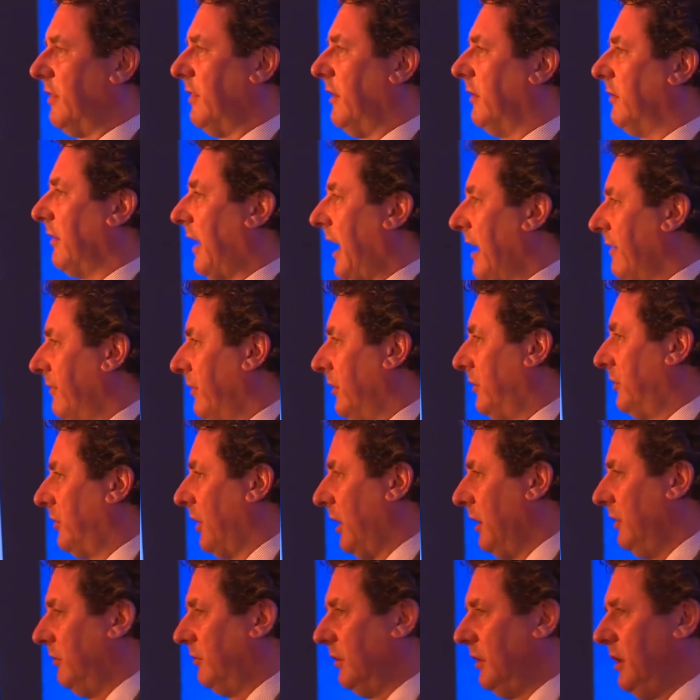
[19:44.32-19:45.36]
in this
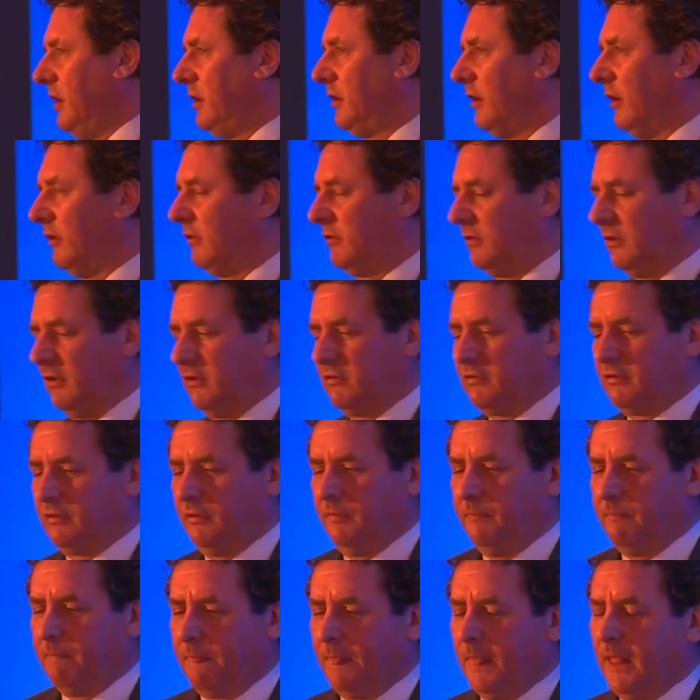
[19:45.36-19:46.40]
ever-changing
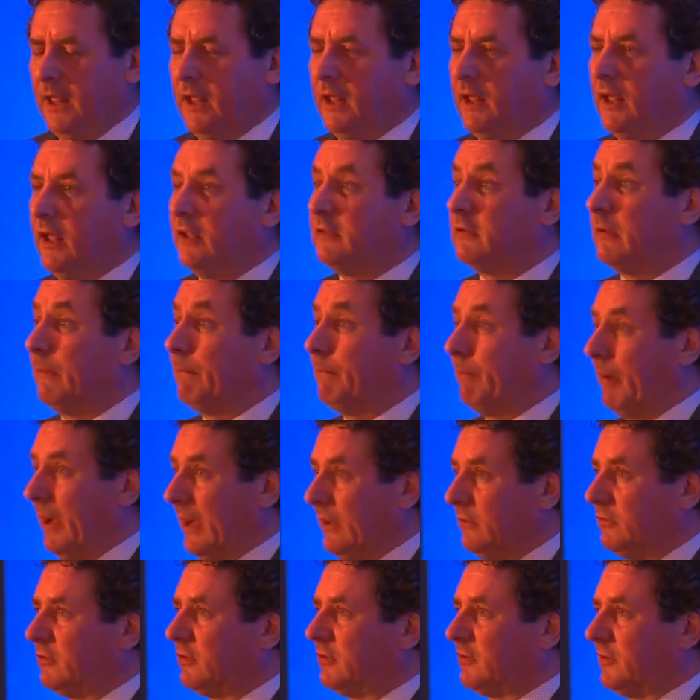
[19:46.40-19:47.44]
ecosystem. It's
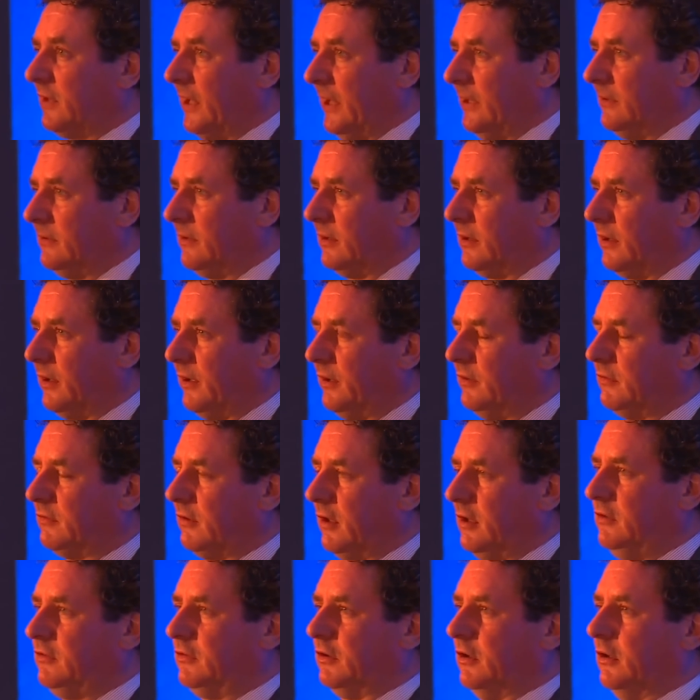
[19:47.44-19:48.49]
about
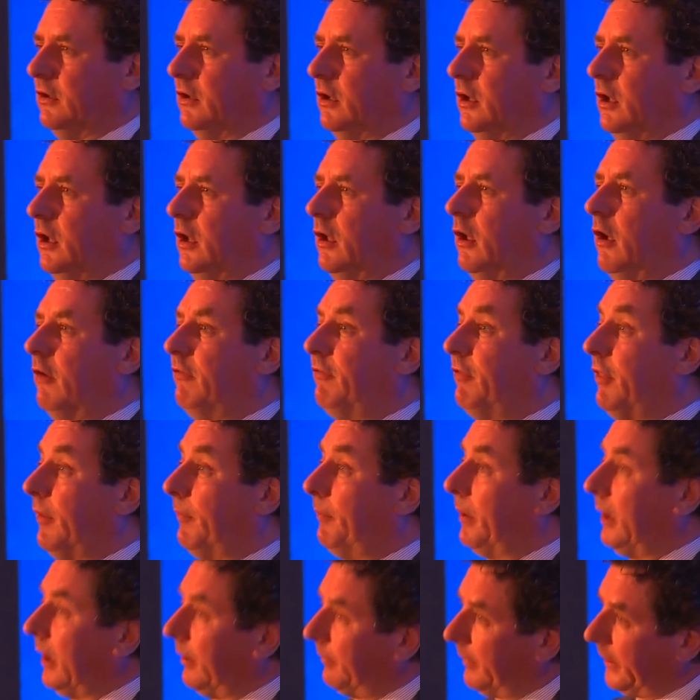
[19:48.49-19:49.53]
standardization of
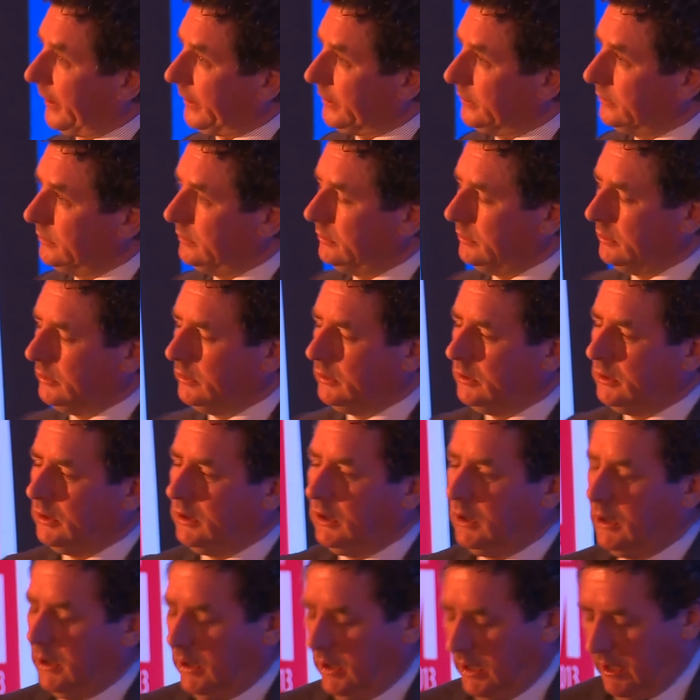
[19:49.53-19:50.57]
the plumbing.
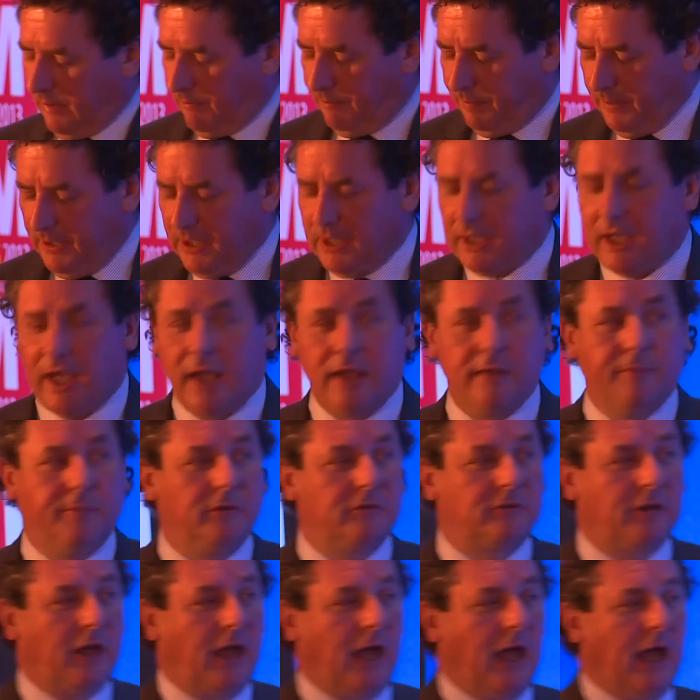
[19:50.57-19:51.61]
And being
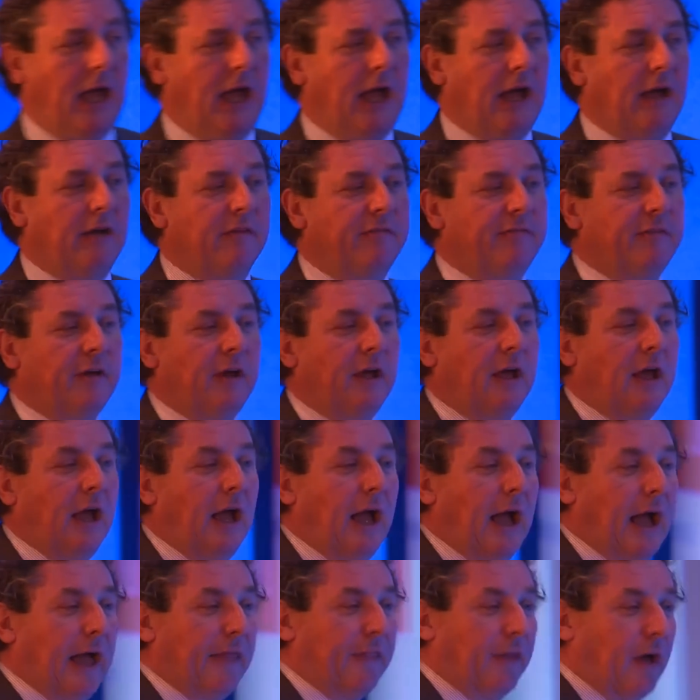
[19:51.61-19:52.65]
able to have,
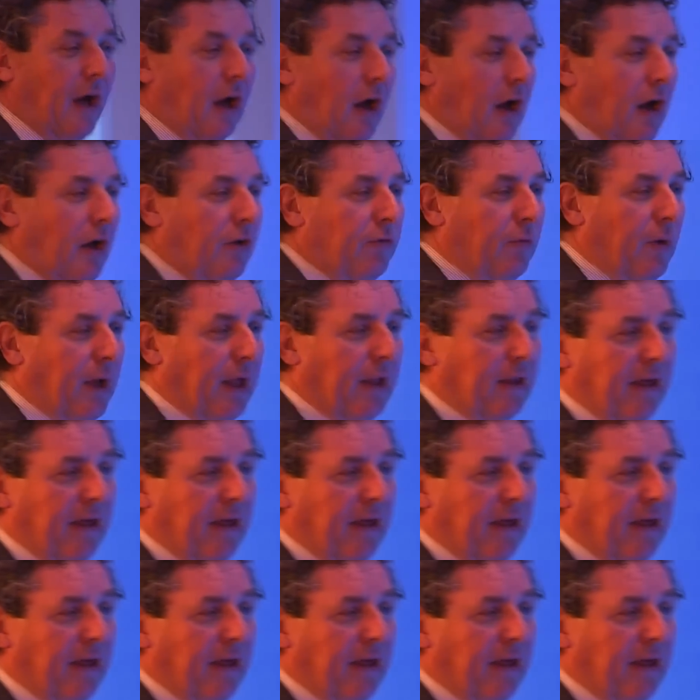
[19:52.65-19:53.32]
at the hardware